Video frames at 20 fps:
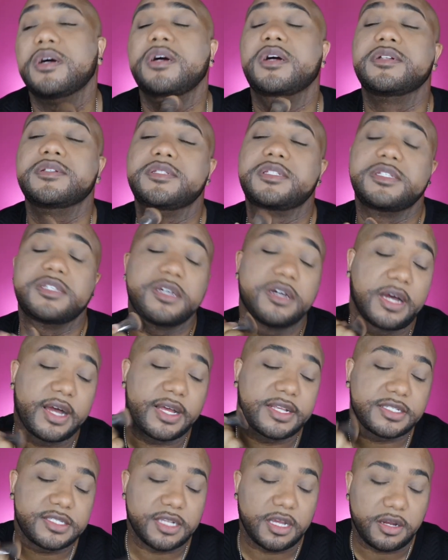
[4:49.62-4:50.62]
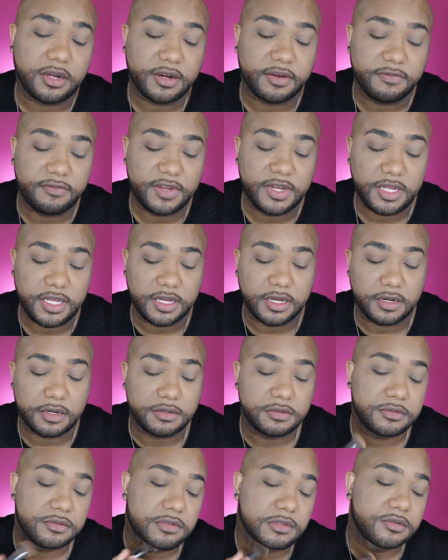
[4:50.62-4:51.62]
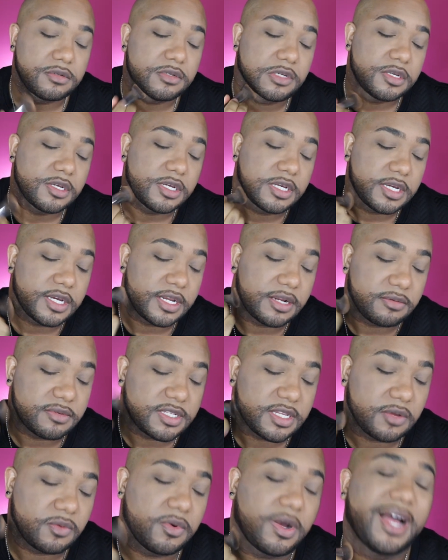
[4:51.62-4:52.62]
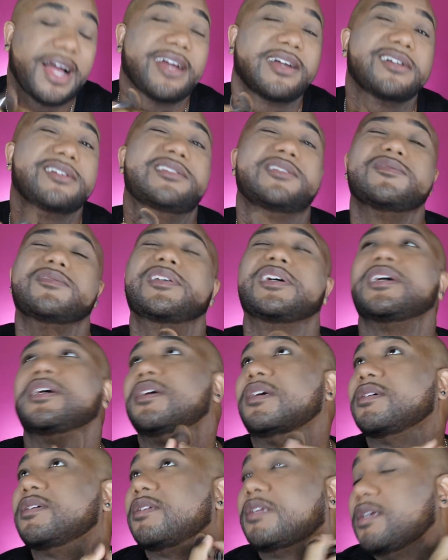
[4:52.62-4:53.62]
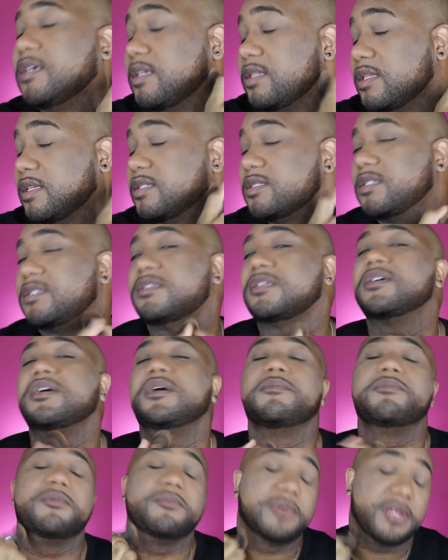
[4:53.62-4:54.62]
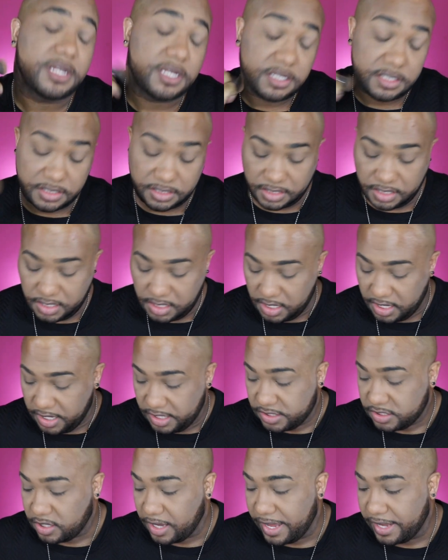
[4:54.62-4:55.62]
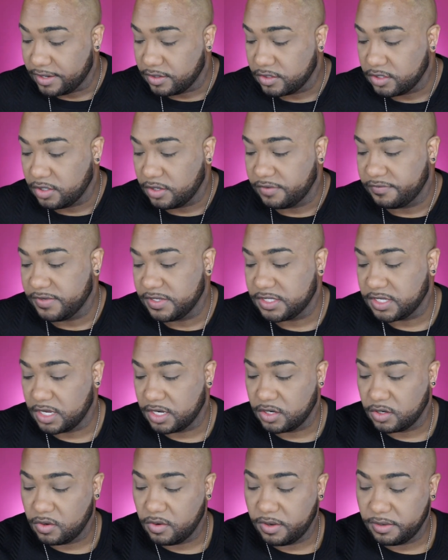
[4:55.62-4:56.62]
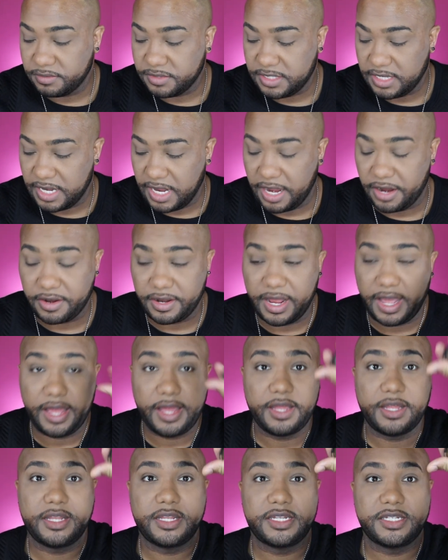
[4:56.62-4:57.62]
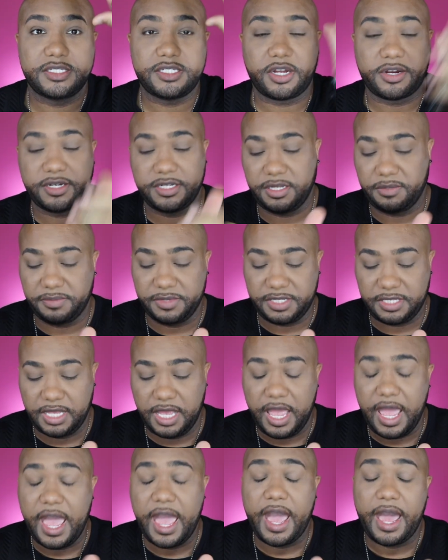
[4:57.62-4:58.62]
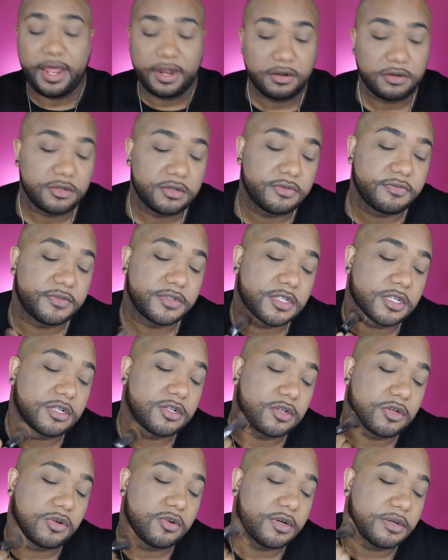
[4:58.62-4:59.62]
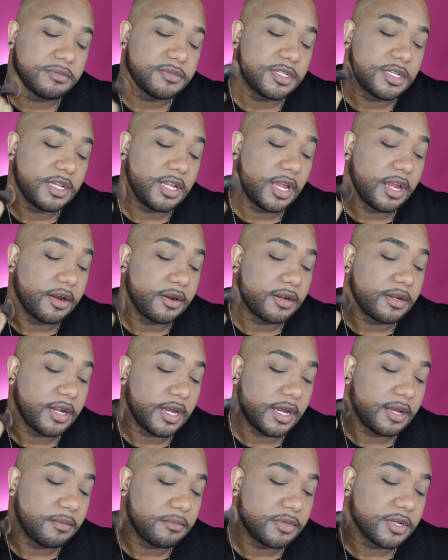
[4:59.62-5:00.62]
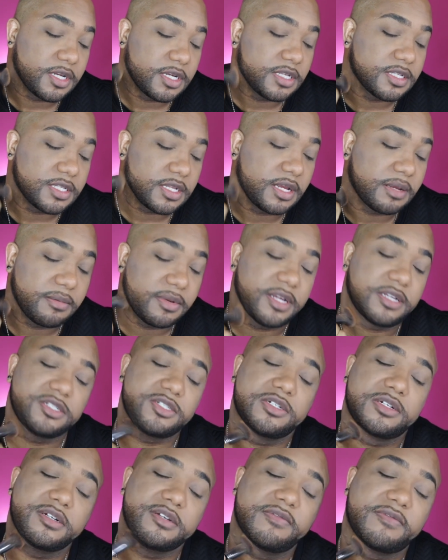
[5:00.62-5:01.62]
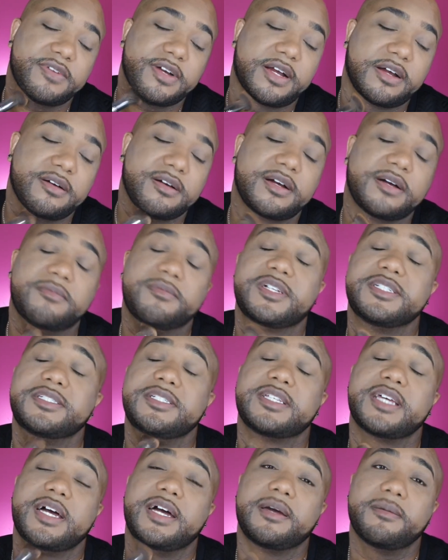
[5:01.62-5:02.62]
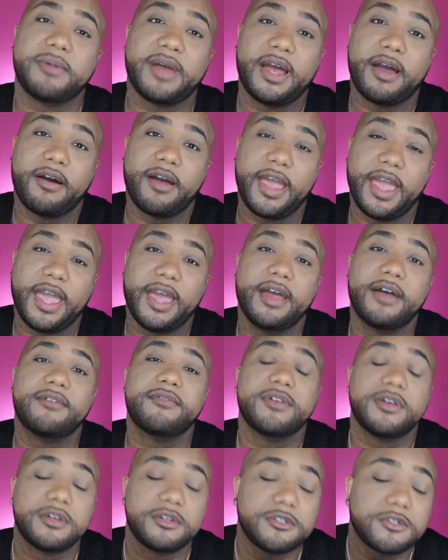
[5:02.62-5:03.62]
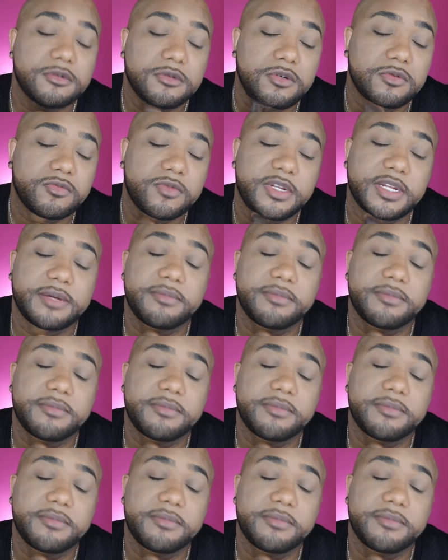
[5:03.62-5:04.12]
until I saw her video, and I was like, well, I could do that. It's just a couple minutes. So I don't know if it's gonna go up today or not. Dark Deepest. I don't know if it's gonna go up today or not because I'm not sure about how much time I'll have when